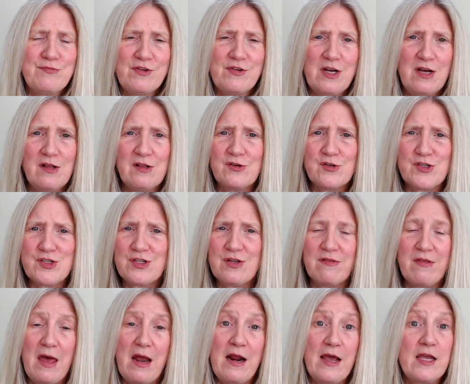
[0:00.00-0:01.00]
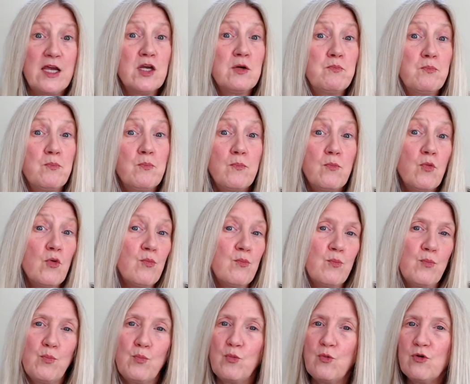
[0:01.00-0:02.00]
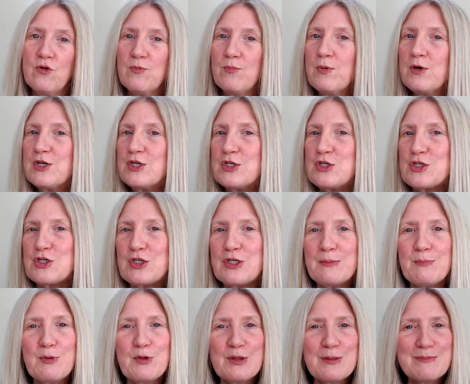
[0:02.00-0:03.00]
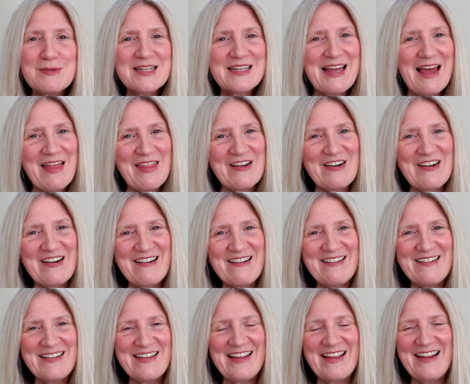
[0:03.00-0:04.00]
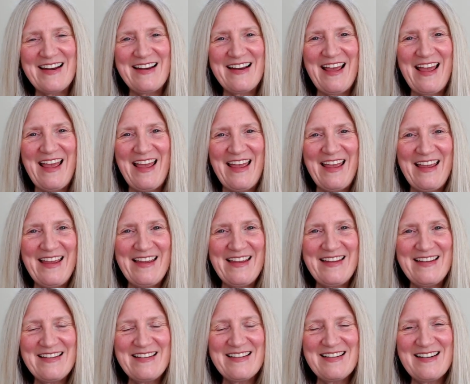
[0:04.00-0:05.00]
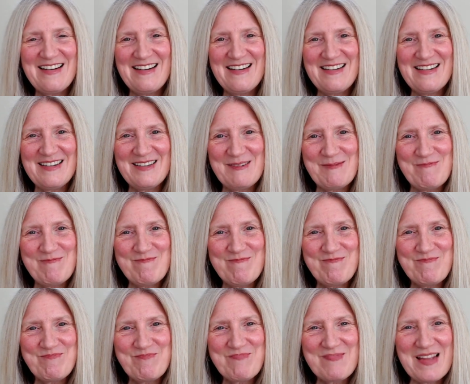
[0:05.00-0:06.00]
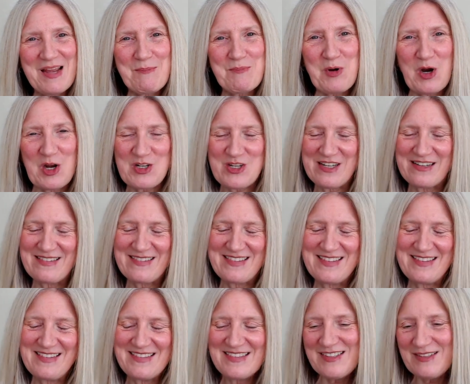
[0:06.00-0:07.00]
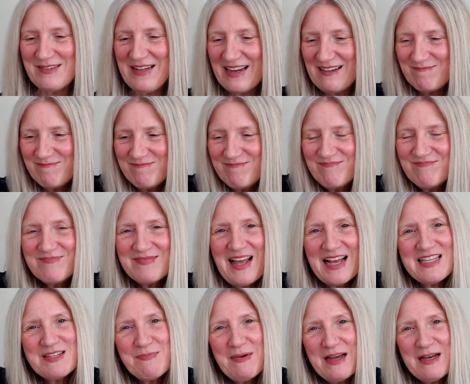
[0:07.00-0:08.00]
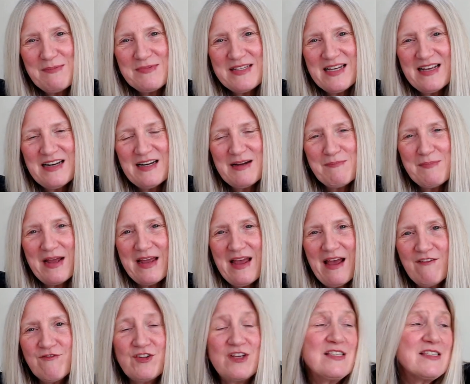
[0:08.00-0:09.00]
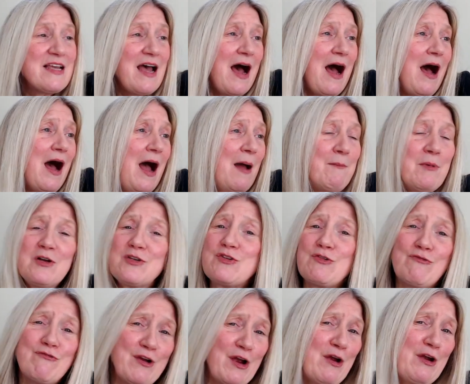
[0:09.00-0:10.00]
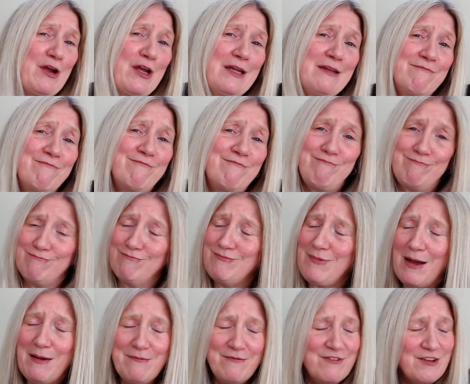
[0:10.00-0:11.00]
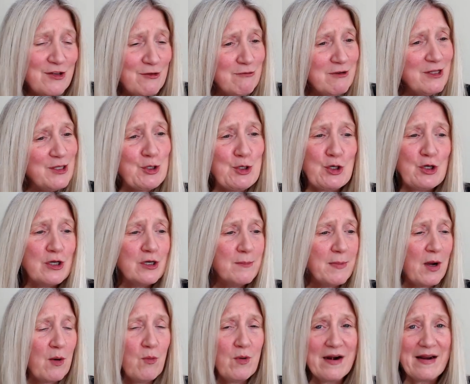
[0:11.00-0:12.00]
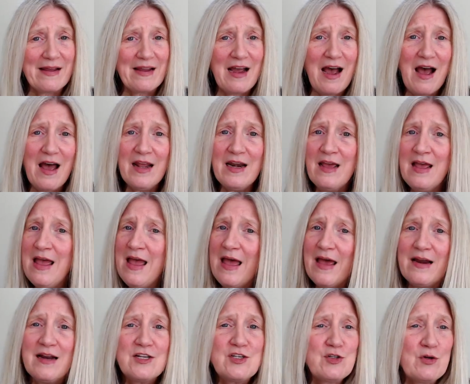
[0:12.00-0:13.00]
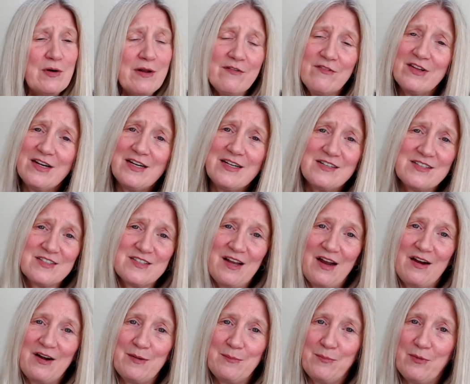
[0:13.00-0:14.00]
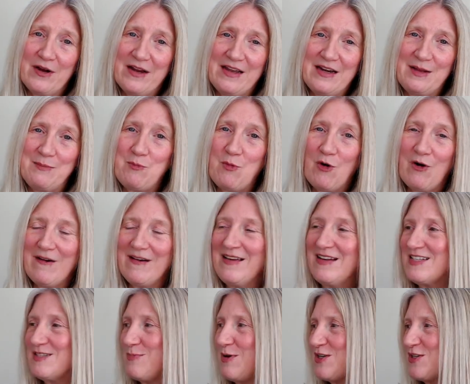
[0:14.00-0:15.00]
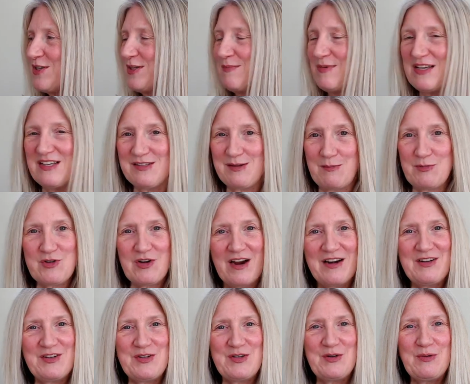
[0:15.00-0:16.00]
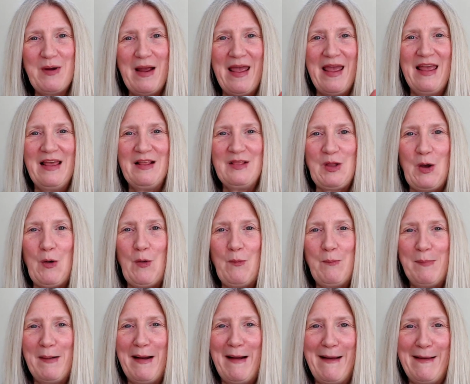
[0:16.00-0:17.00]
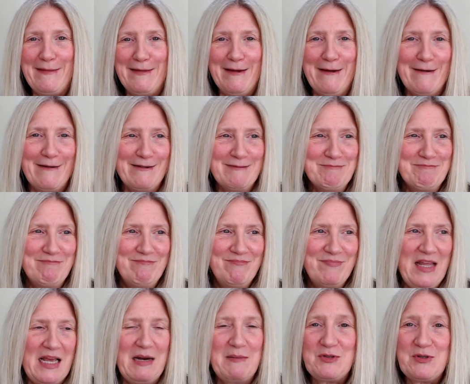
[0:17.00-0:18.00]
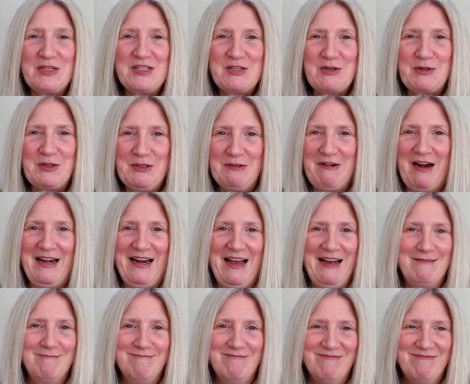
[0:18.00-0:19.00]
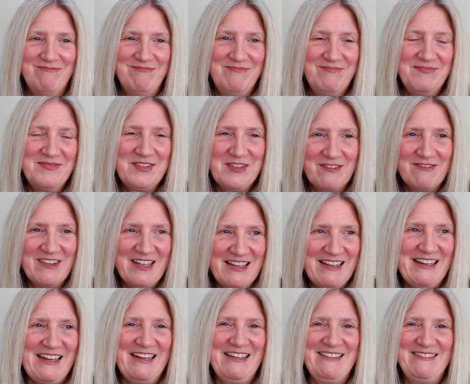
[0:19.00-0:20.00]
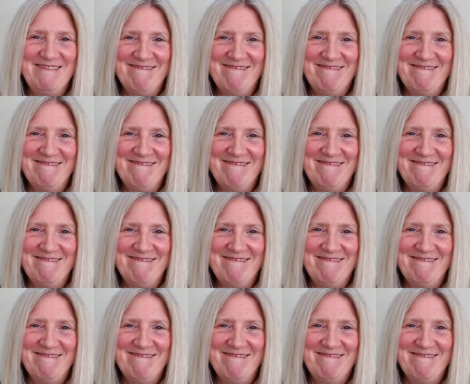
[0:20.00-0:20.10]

colors, so that I could potentially put them together in a um project. So yeah, that's my update on my advents. I'm also very I feel really good about what I got, and I don't have any desire to bring any more in, especially because I'm trying to do a low buy year, and I'm doing so good right now. Doing really good.